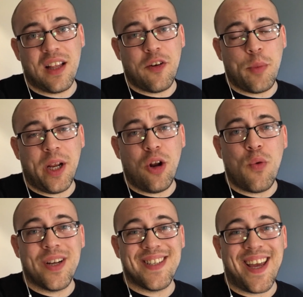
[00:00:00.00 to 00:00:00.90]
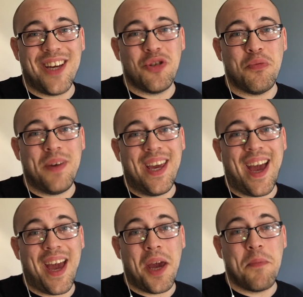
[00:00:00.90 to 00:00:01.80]
let everybody know what it's like to be
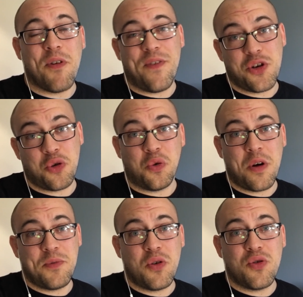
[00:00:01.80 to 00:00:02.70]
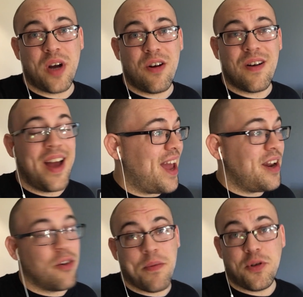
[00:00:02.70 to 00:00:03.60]
a professional crypto trader and
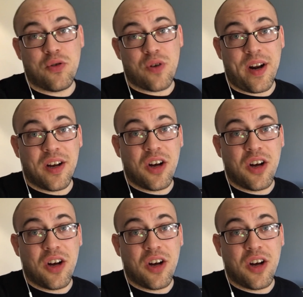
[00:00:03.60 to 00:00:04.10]
a crypto trading